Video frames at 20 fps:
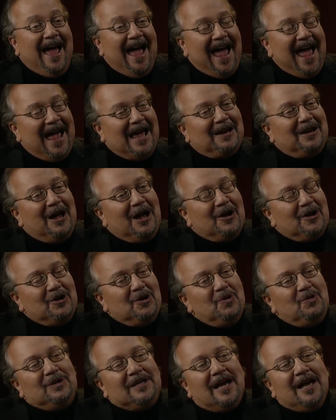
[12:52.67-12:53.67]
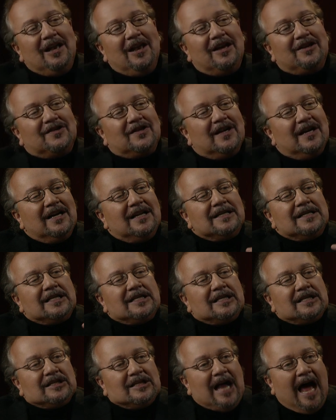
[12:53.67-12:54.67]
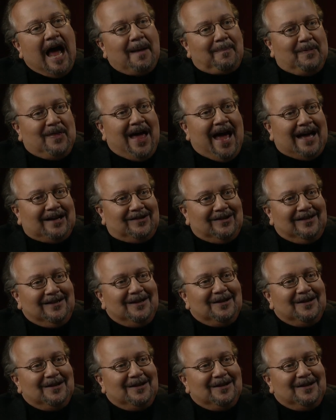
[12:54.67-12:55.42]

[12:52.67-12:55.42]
And you tell us, stop that.